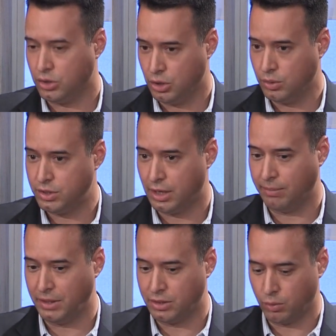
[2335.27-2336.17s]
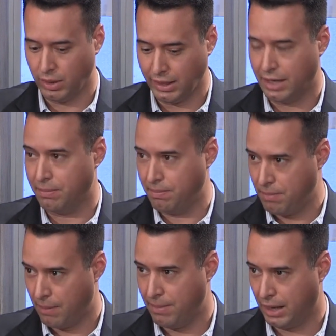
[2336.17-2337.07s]
Do something to really get
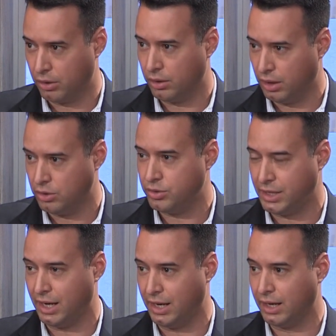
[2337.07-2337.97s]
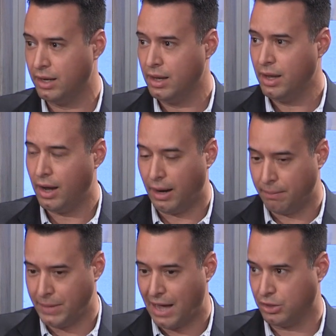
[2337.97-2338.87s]
a bigger understanding
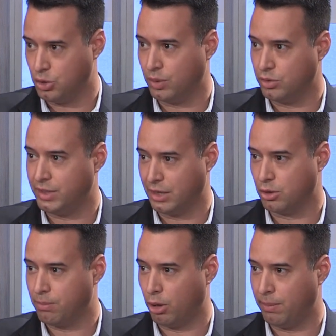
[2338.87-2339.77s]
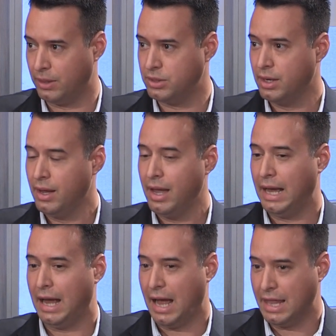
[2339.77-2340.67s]
now that you understand your purpose.
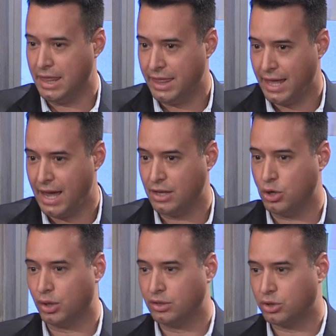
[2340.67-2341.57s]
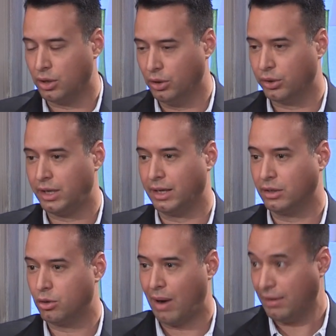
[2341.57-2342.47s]
And then you can start looking
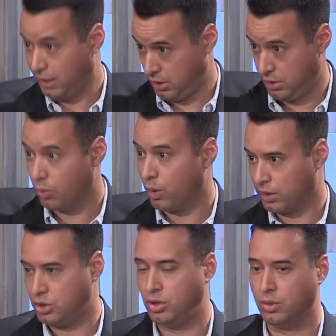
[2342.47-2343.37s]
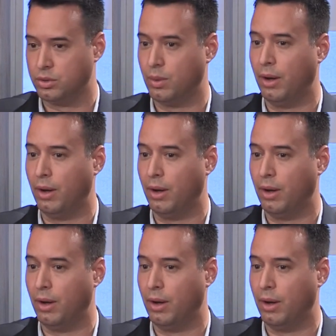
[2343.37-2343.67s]
and like the work that you do as